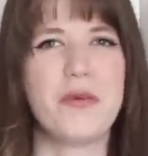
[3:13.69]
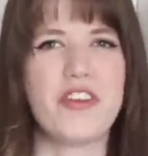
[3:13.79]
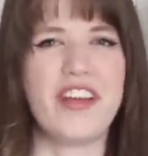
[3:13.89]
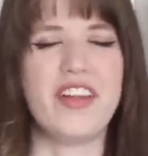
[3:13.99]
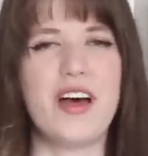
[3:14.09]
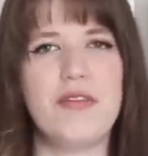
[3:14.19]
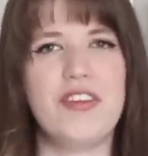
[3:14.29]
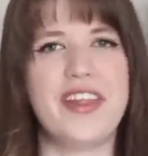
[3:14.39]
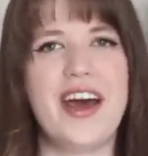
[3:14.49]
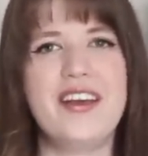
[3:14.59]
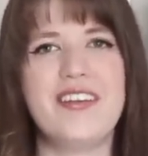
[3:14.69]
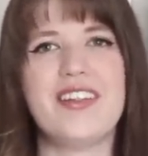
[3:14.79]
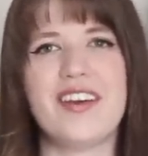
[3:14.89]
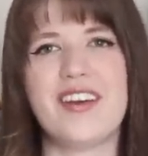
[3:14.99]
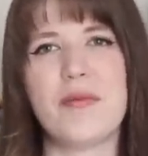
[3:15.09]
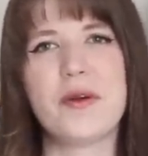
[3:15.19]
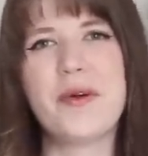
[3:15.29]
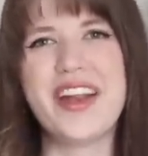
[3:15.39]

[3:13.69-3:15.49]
which I love. So that is look number